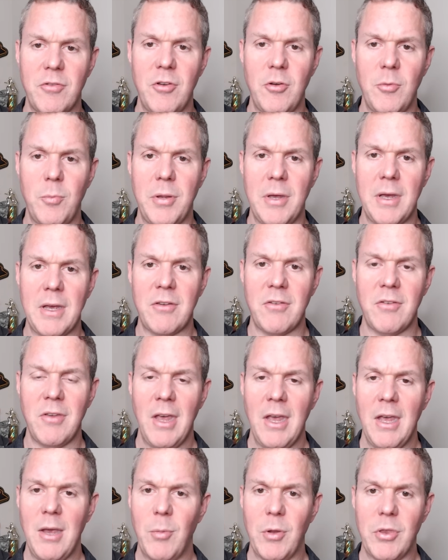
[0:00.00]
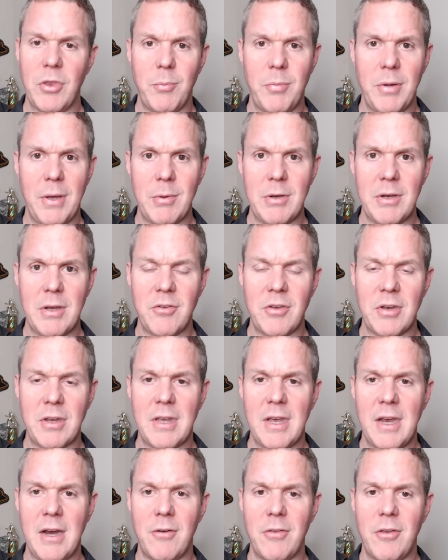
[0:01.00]
two picks. But the public
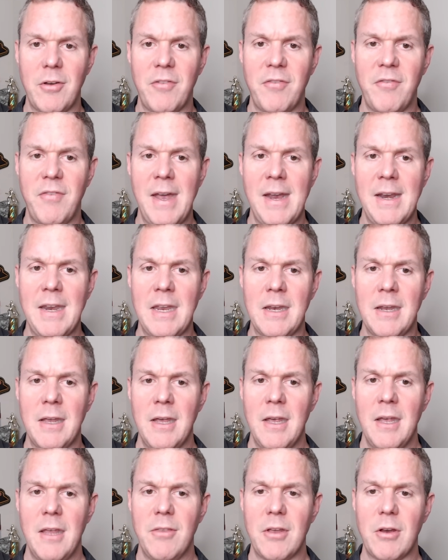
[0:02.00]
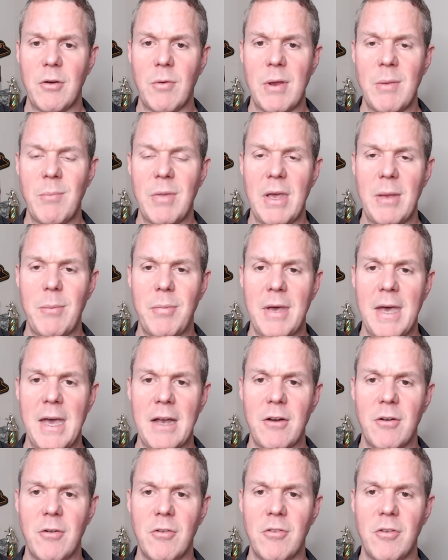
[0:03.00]
doesn't care. They're fading the Green Bay
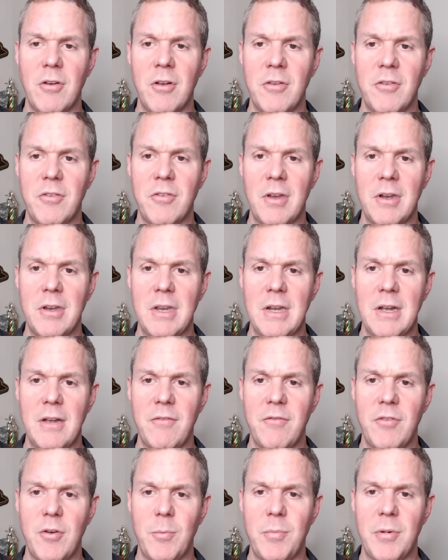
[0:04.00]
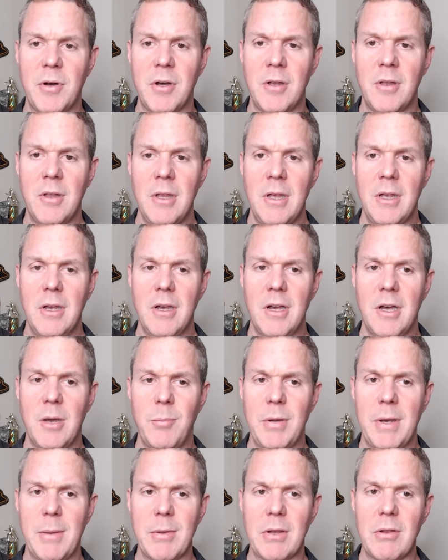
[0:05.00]
Packers on Sunday Night Football. Uh,
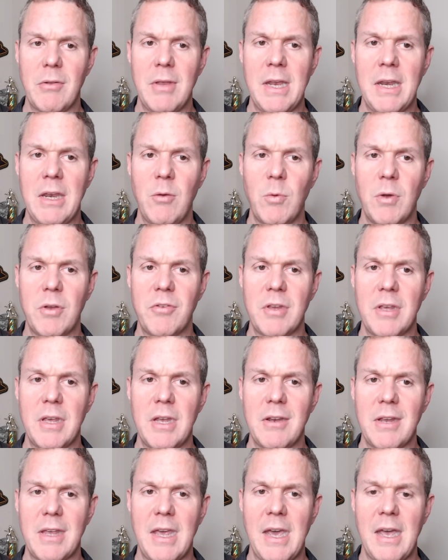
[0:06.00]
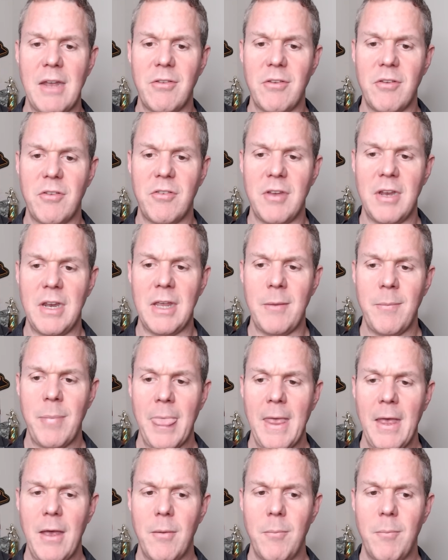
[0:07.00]
public leaning once again to Kansas City
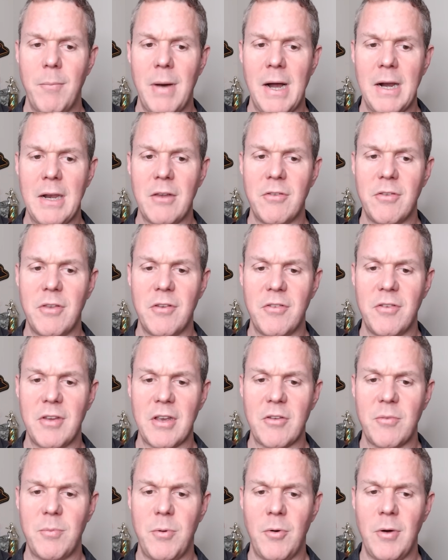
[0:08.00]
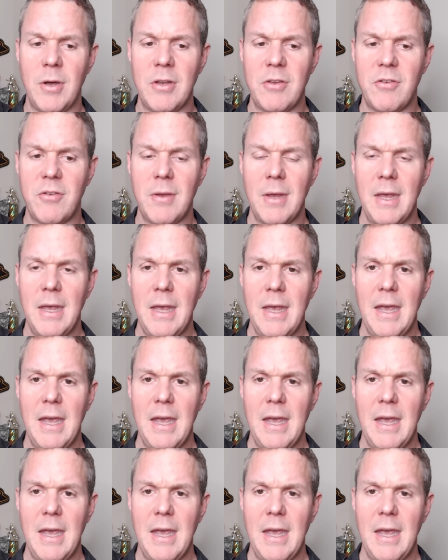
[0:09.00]
minus the six points.